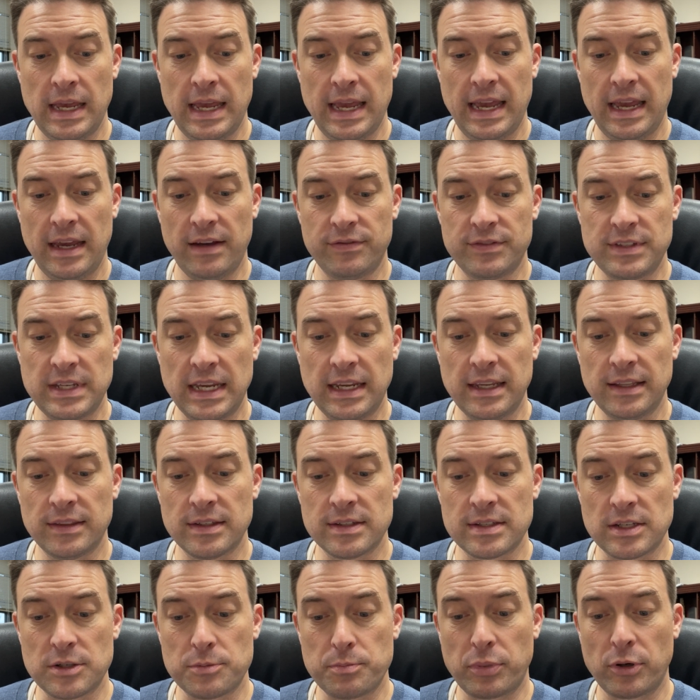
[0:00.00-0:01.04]
have taken
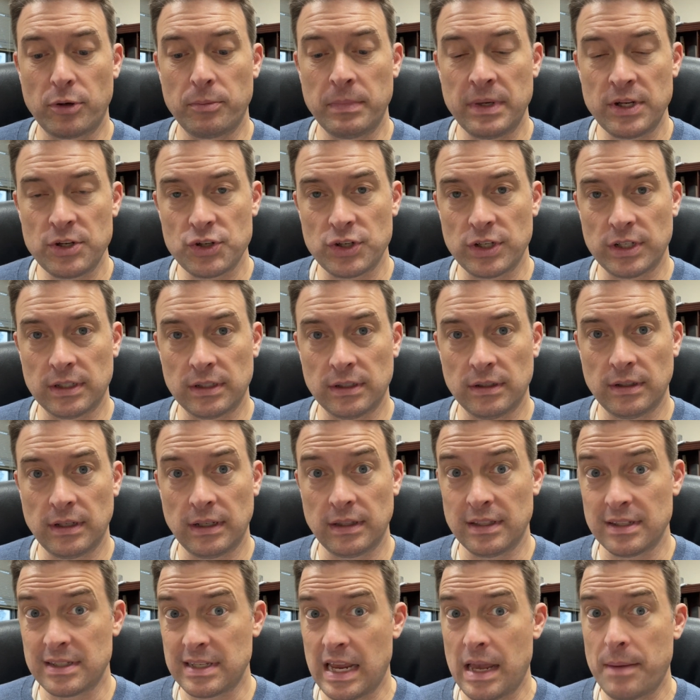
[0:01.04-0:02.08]
this as permission,
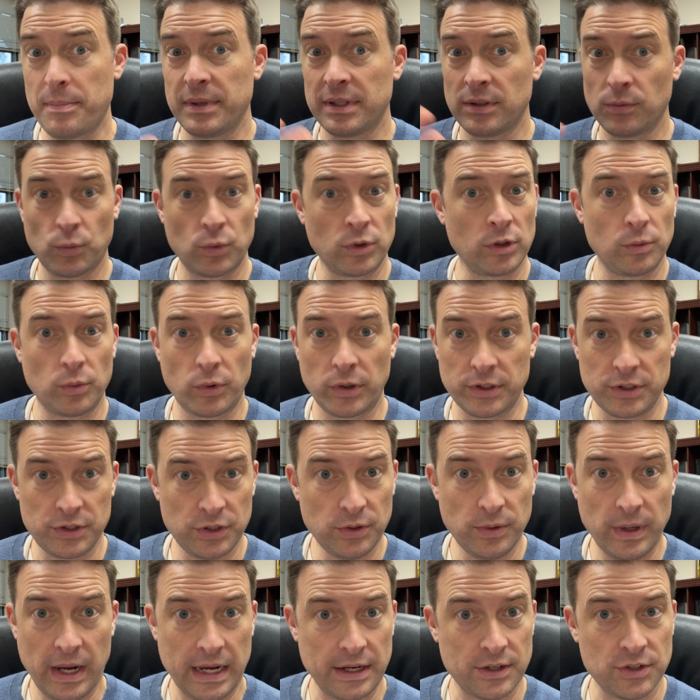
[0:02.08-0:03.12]
and this happened in World War
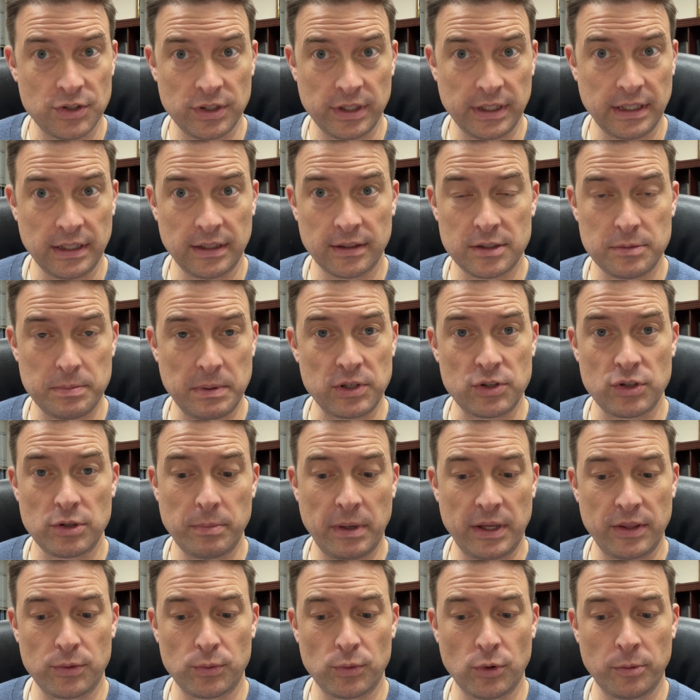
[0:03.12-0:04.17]
II, actually, especially
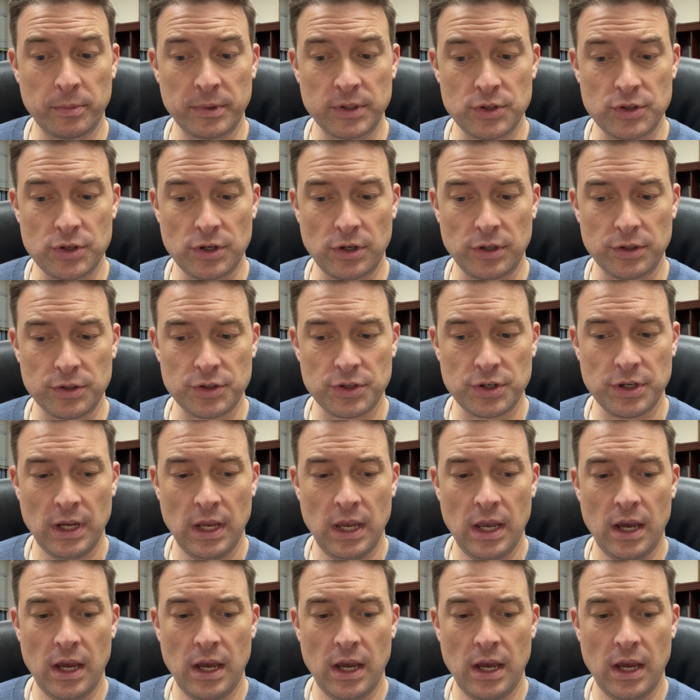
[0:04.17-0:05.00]
by the Roman Church.